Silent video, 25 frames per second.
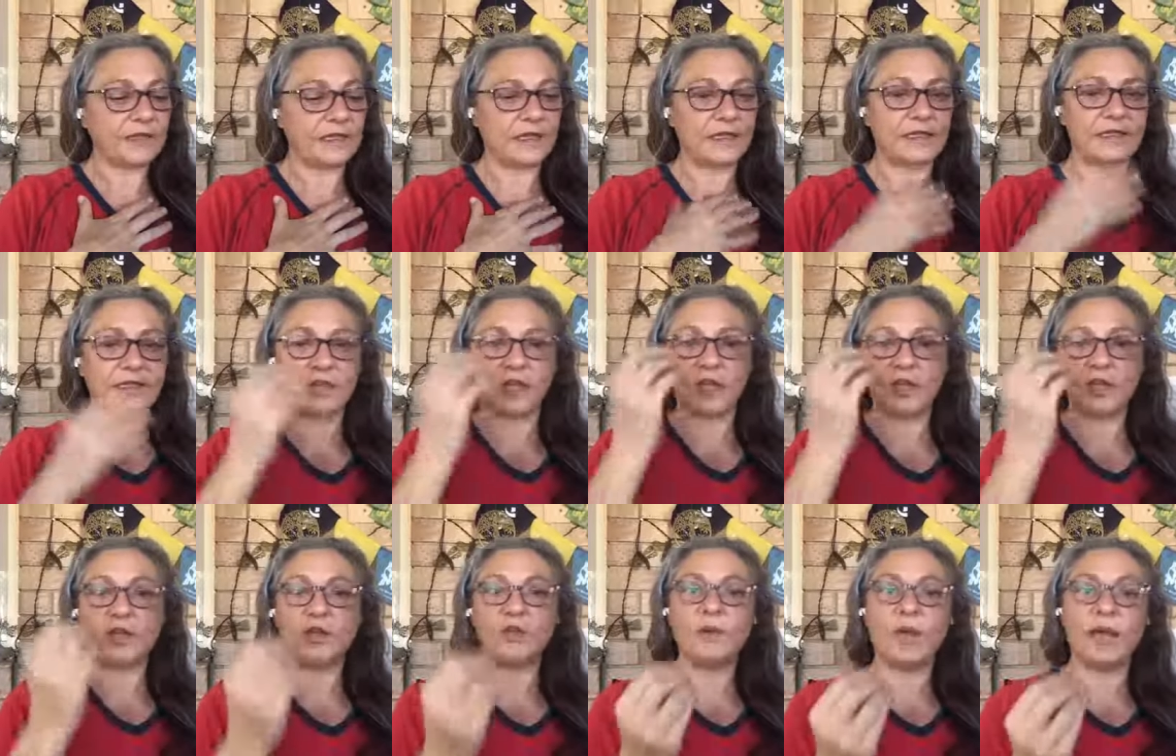us. So
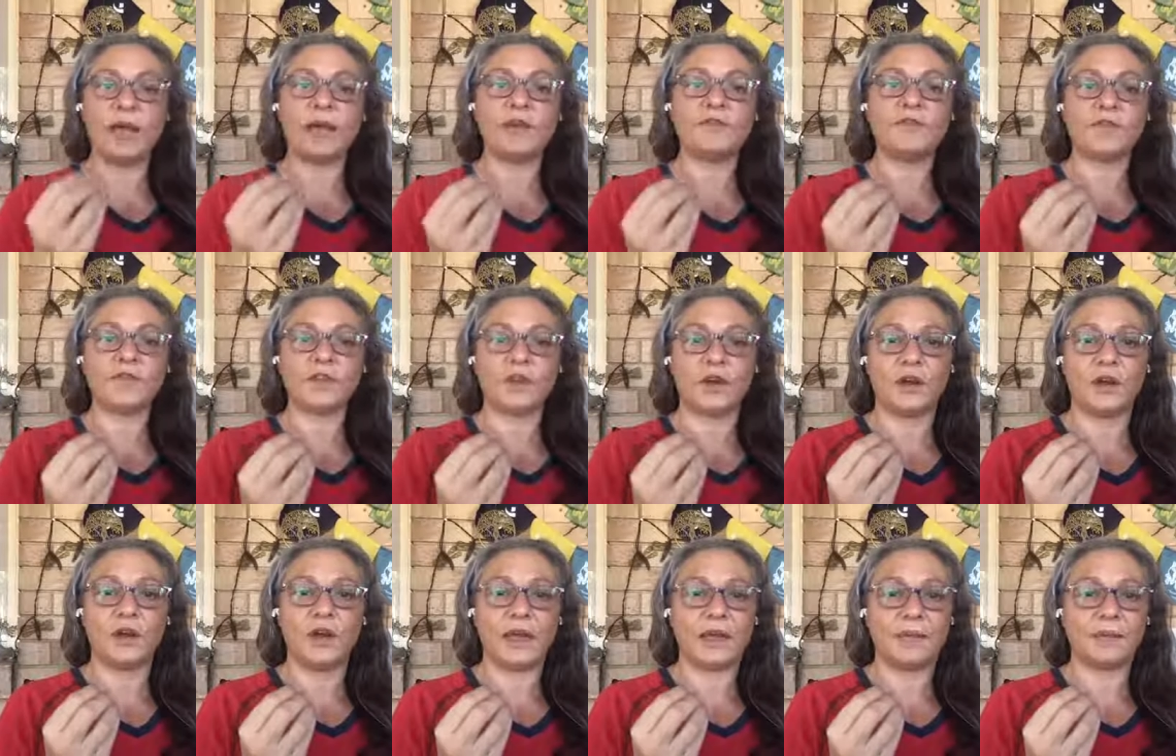you have
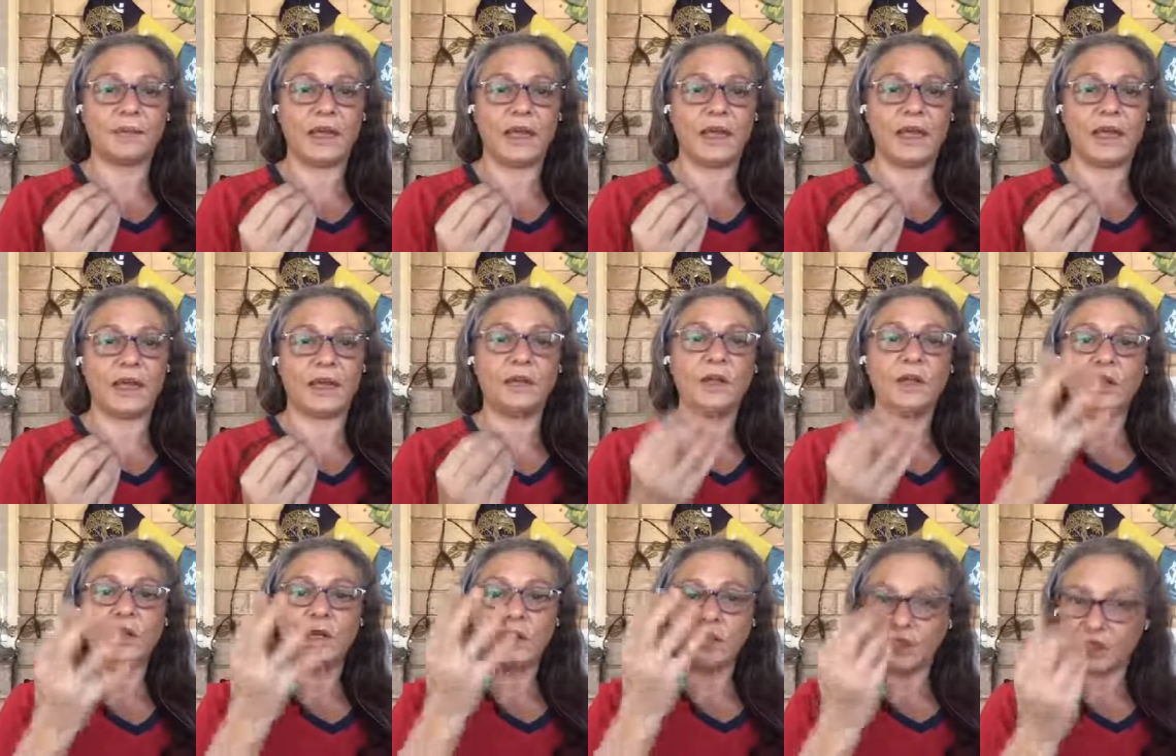time now
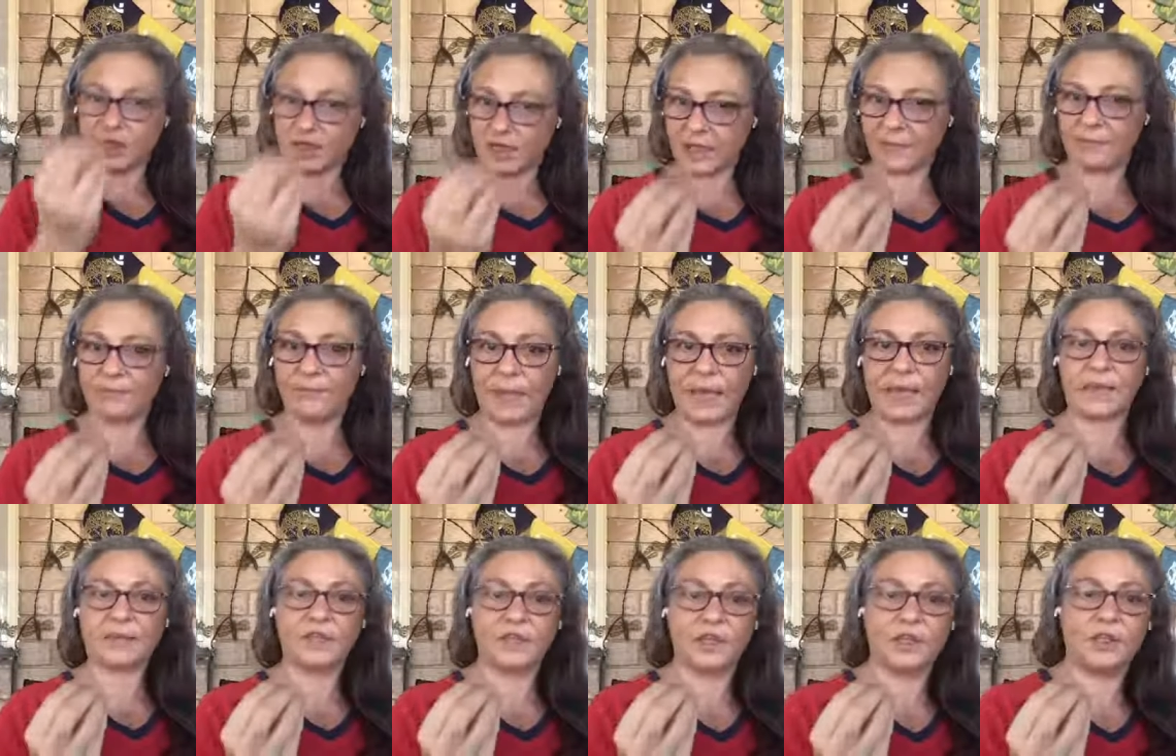to come
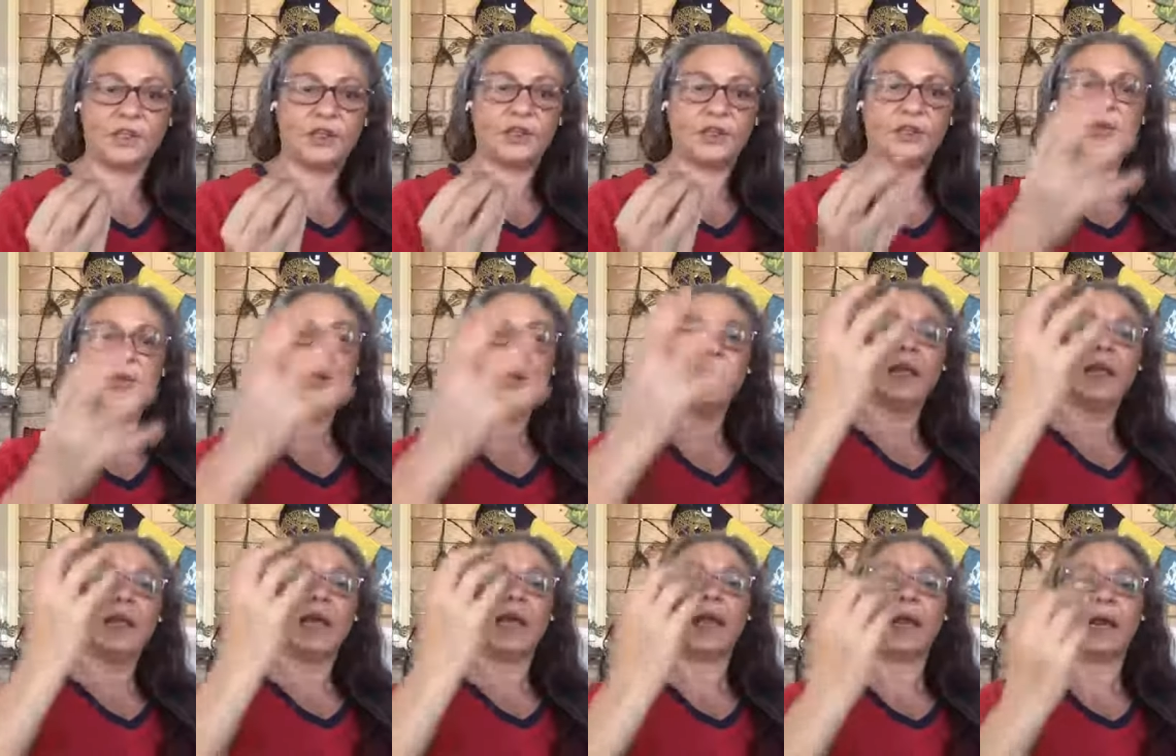back to you
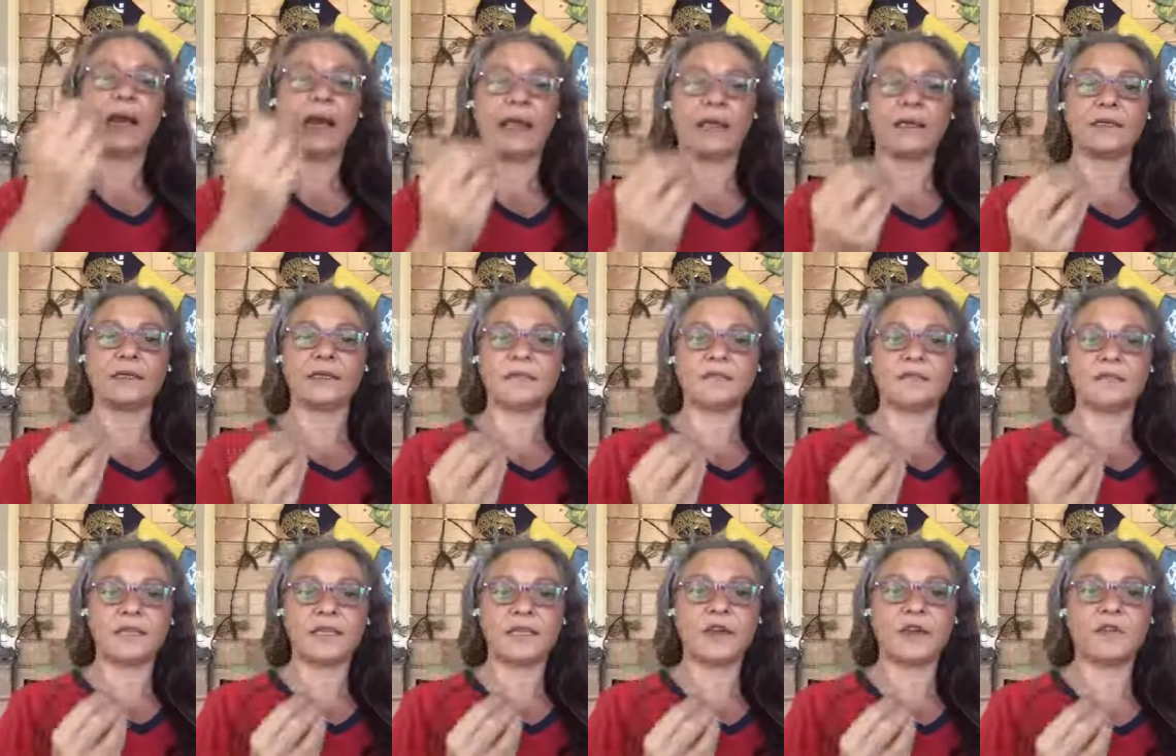and allow some
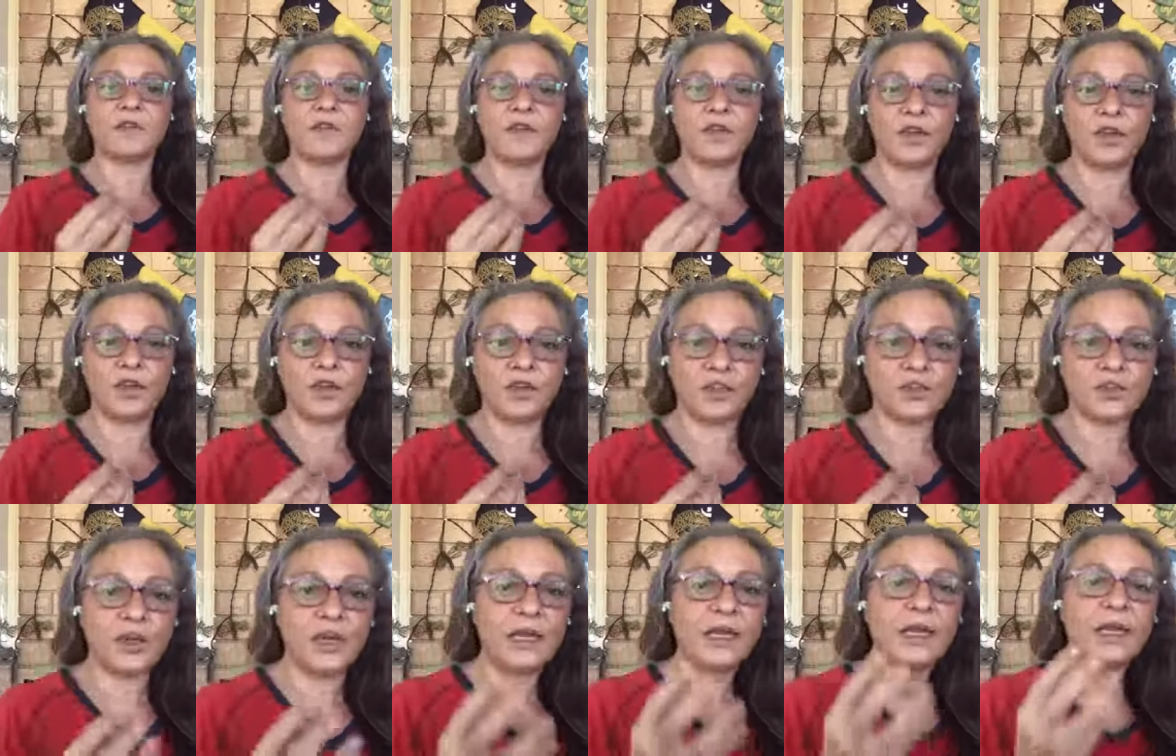self
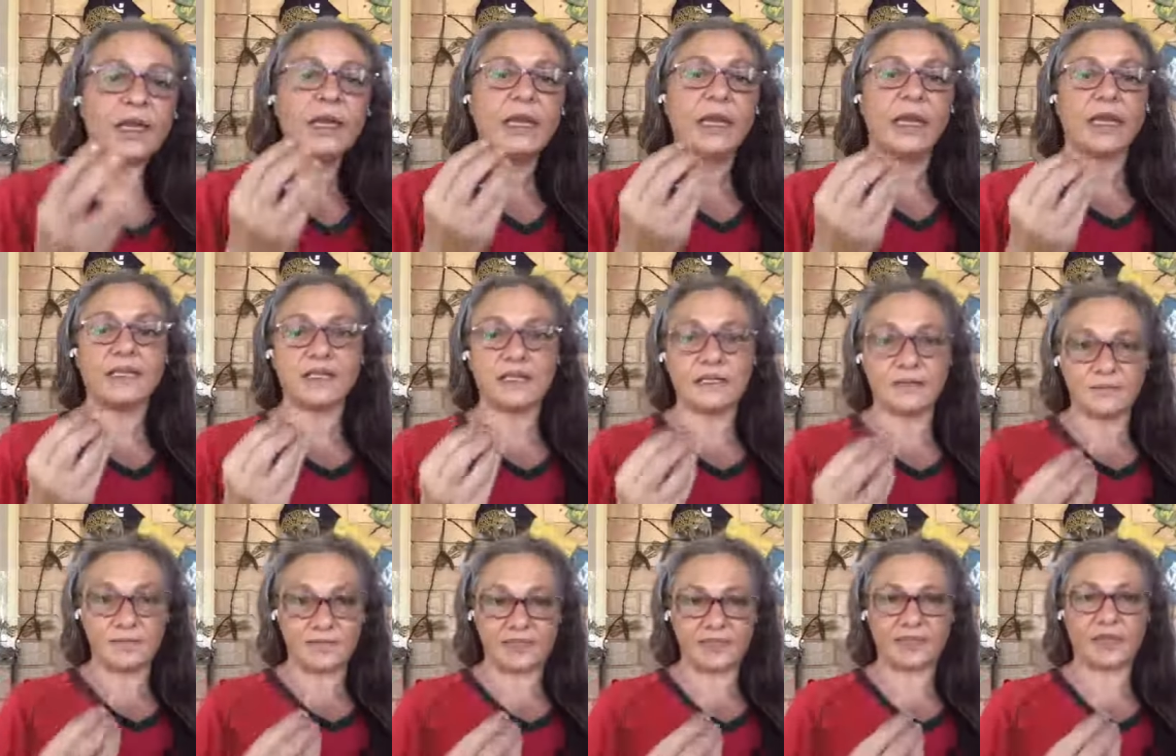nurturing and some
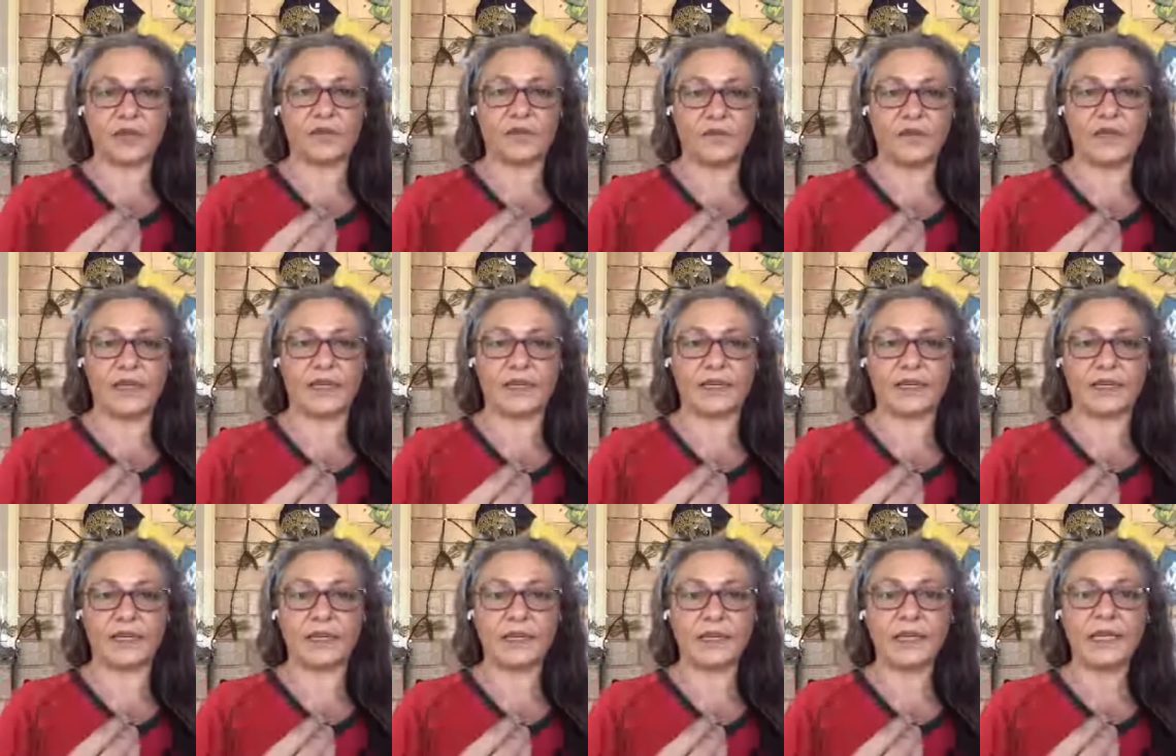self
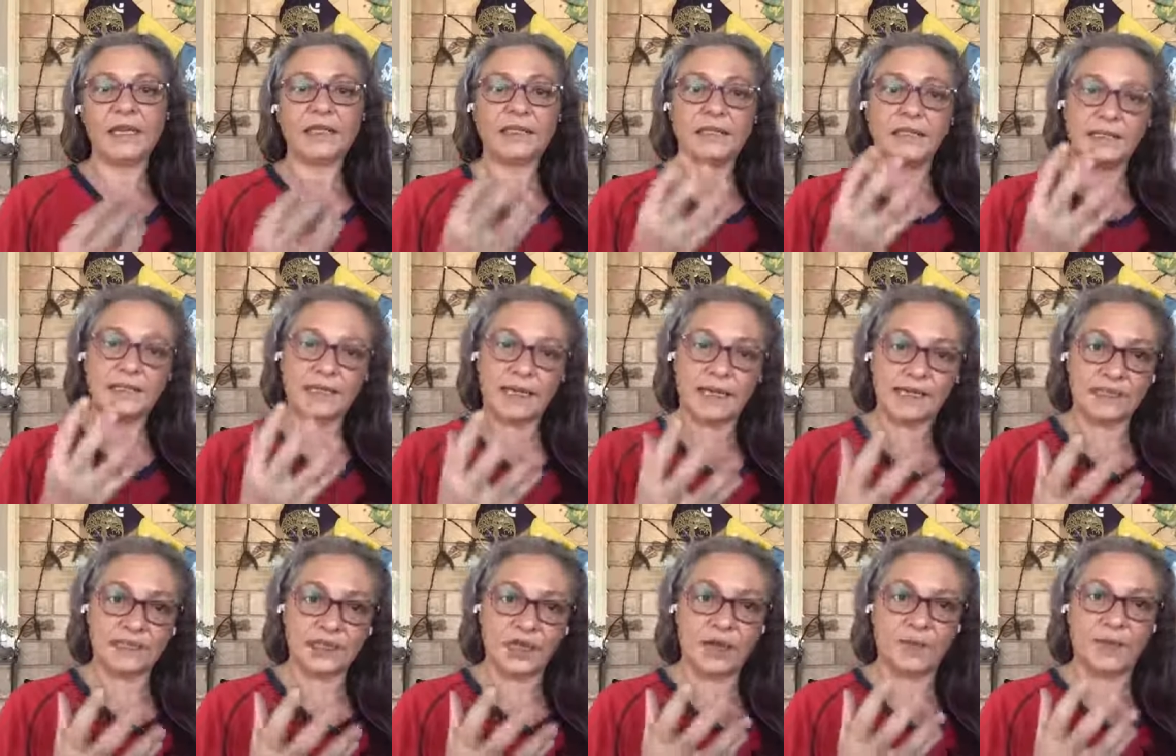healing to take
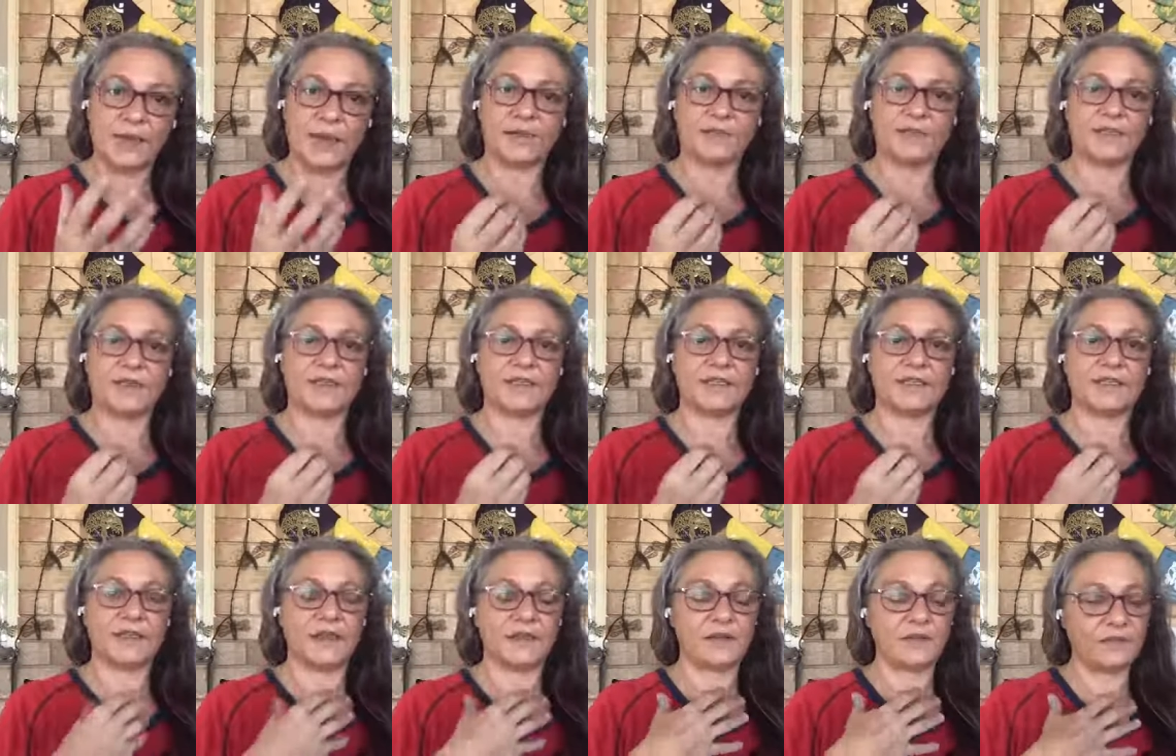time out for
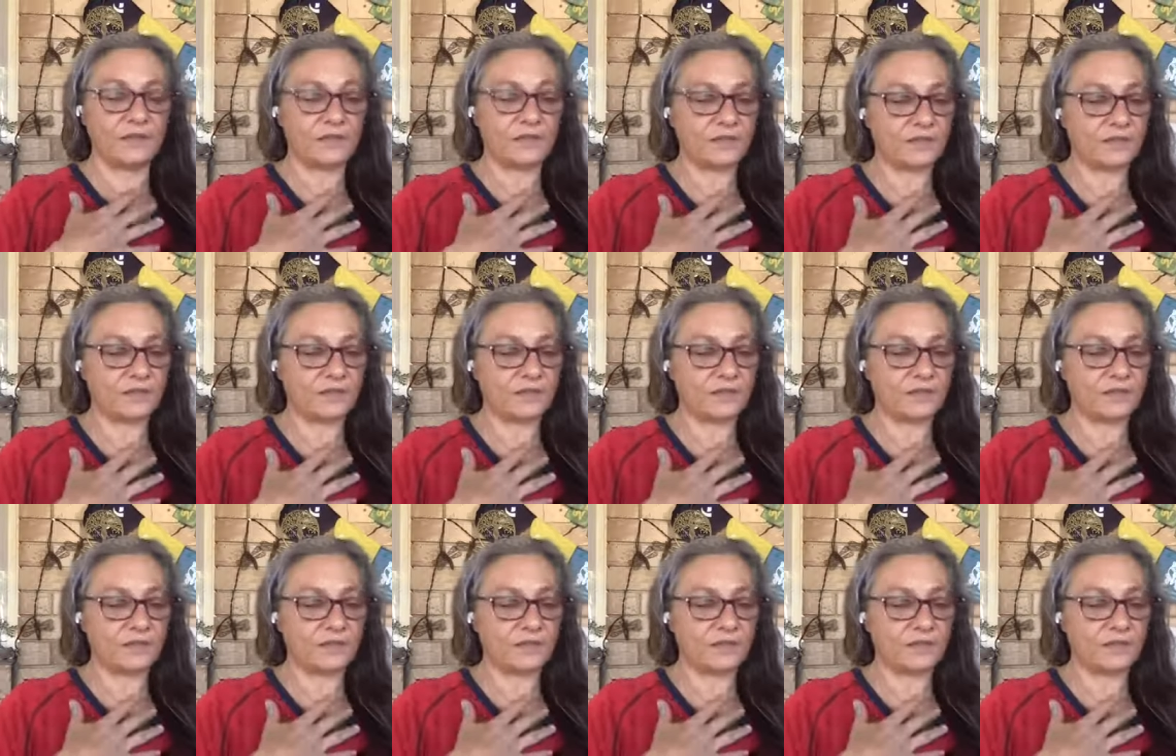yourself.